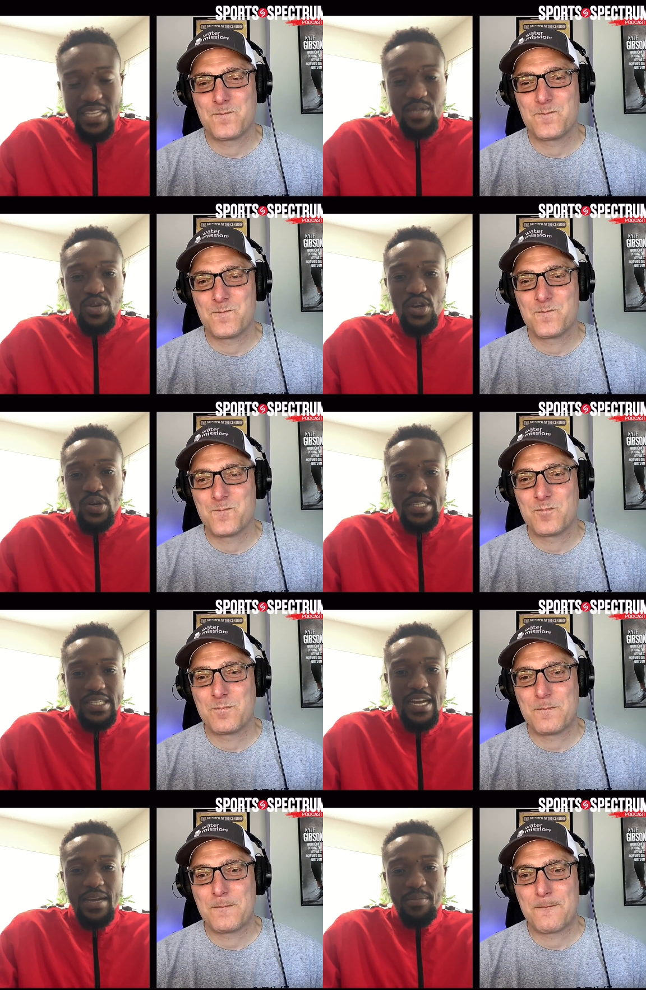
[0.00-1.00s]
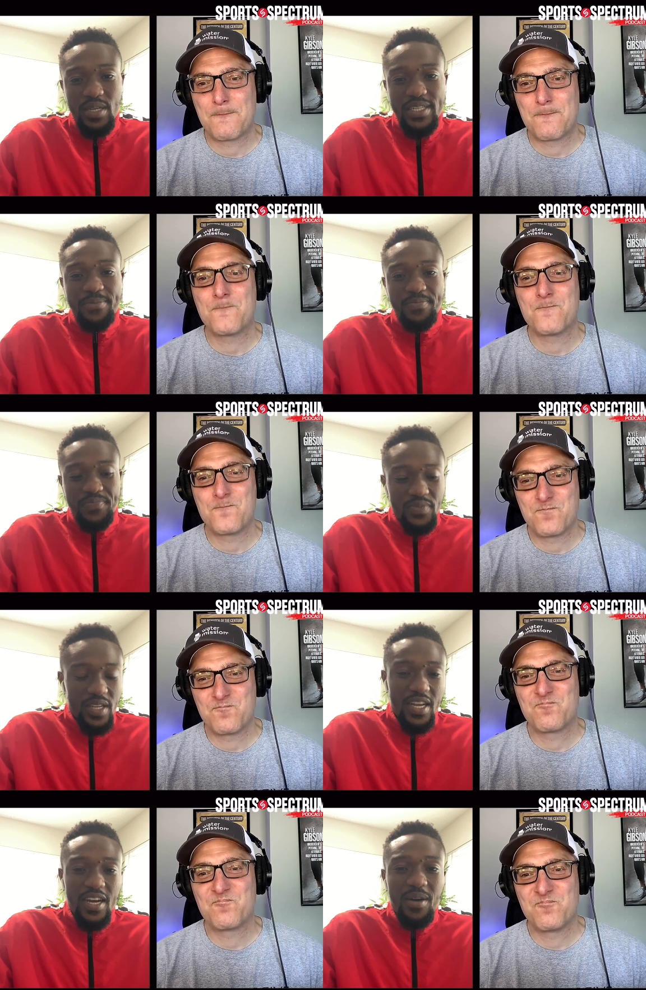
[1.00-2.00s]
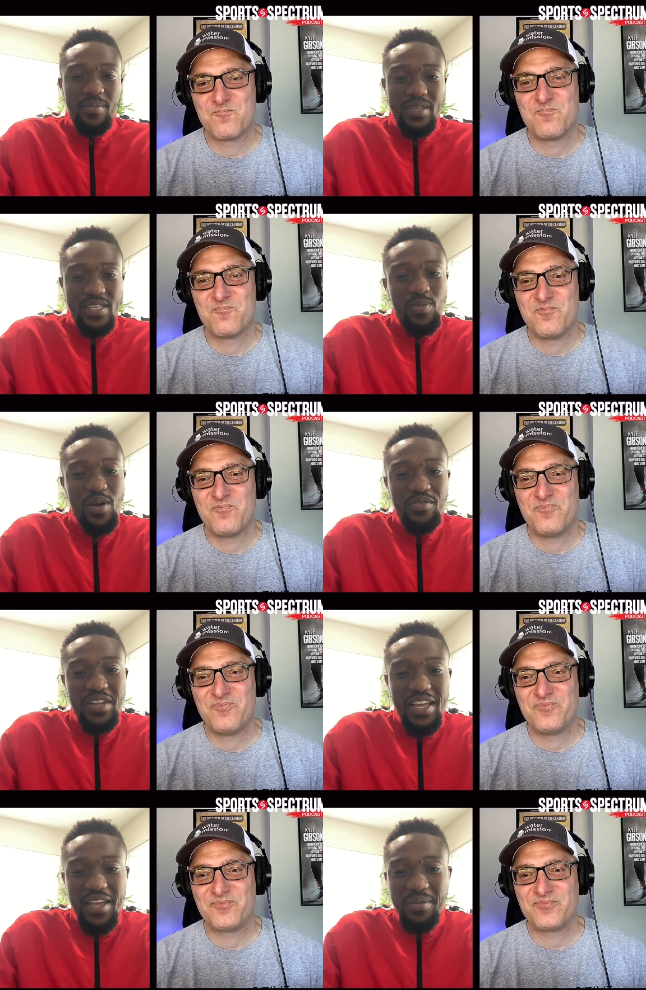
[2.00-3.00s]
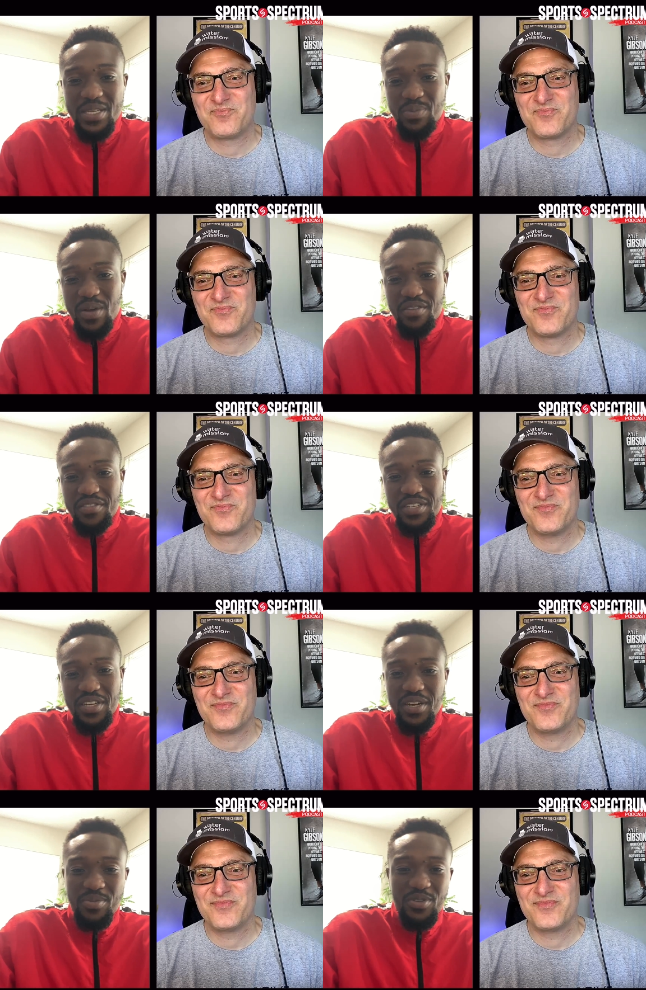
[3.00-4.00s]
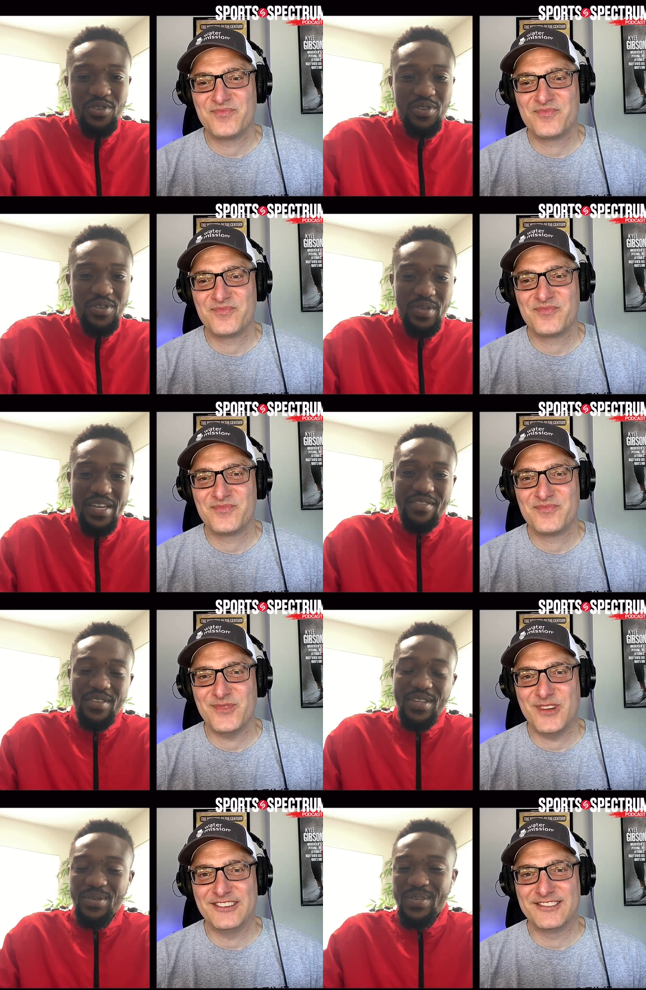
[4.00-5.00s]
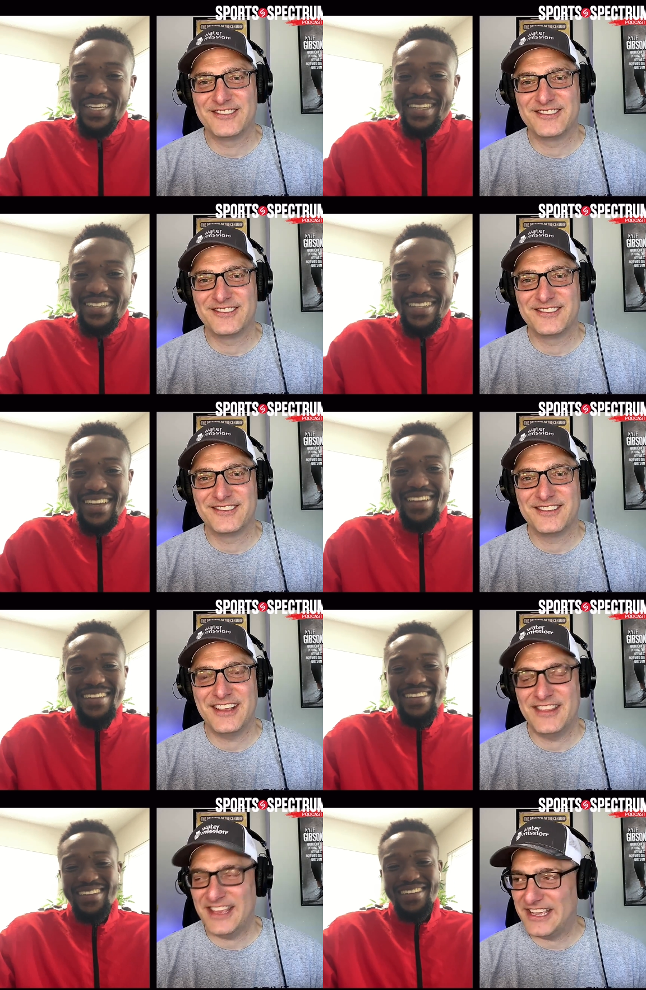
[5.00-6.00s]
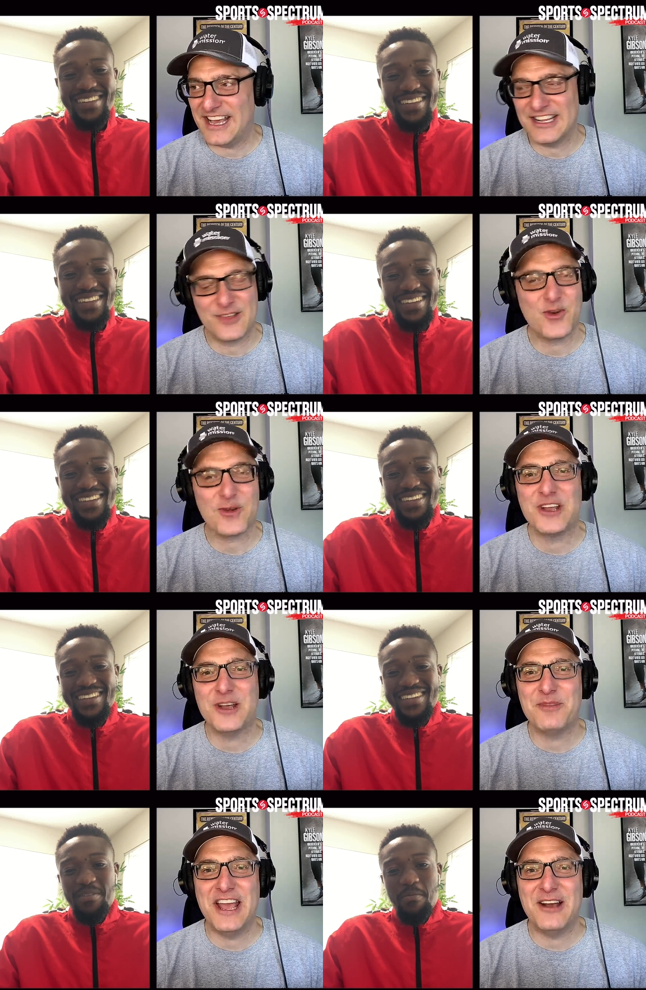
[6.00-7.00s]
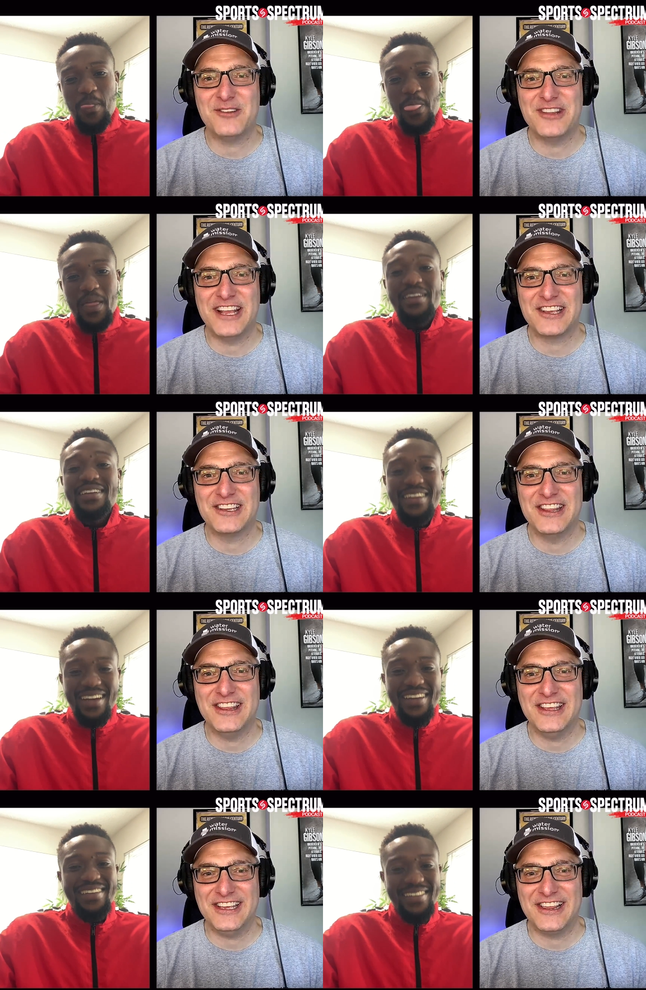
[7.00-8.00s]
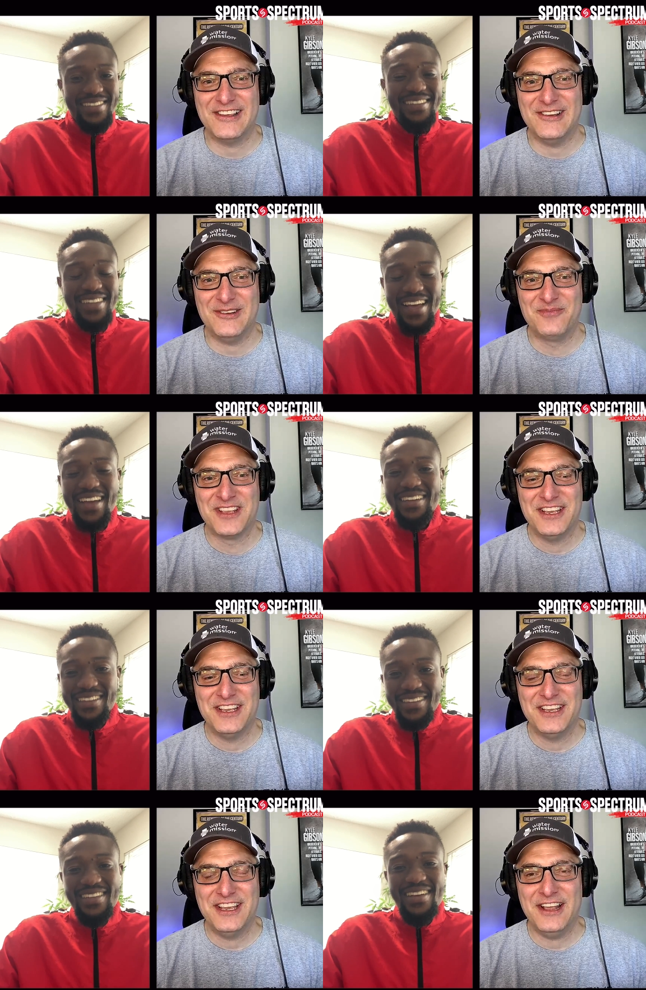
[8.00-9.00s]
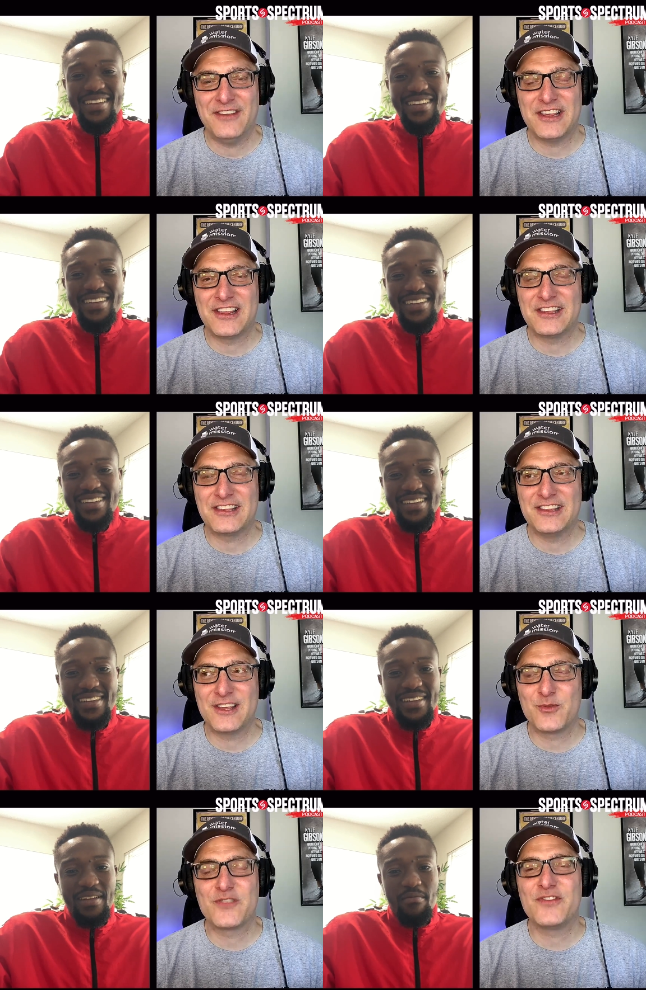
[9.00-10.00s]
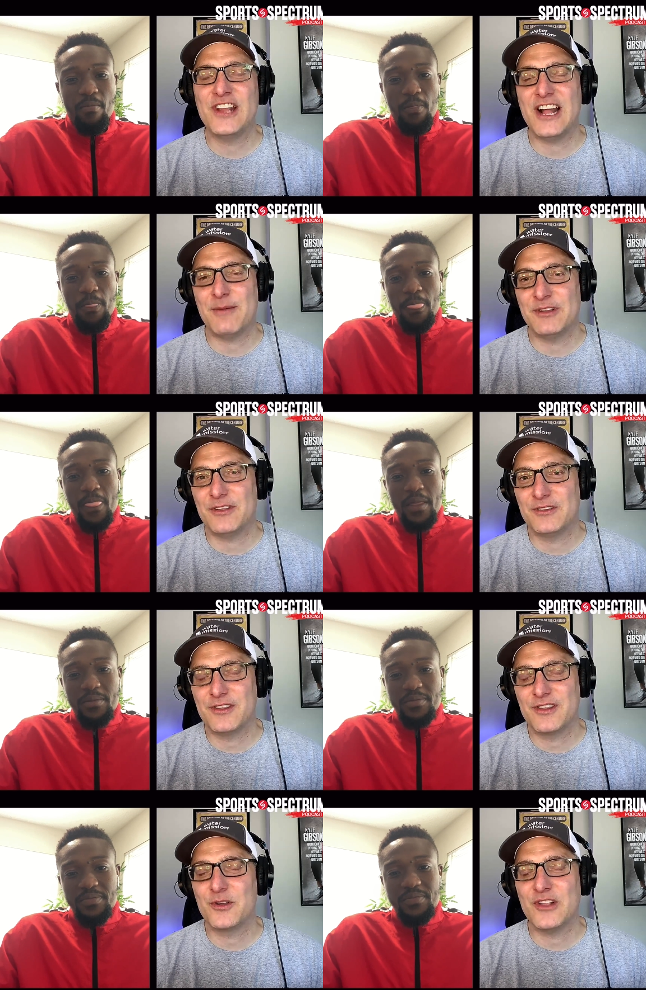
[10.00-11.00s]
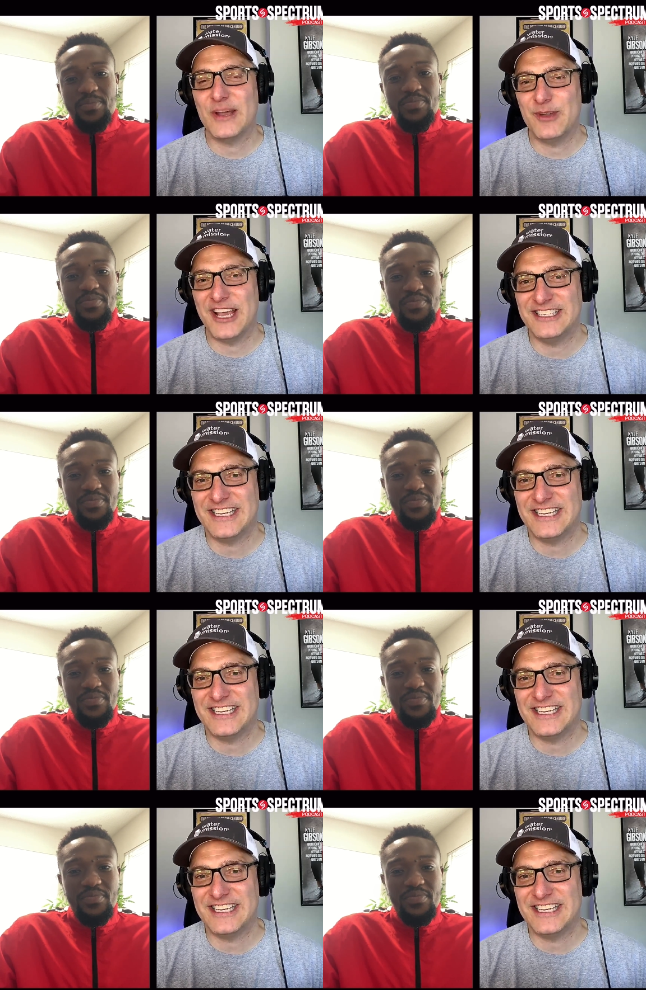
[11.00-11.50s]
Speaker 1: gets me all the time, but um, it's part of the game. It's part of the job. So we have to deal with it.
Speaker 2: thank God it's warmed up now, and that's a good yeah. thing. So yeah, Elvis, this was phenomenal. So glad we got to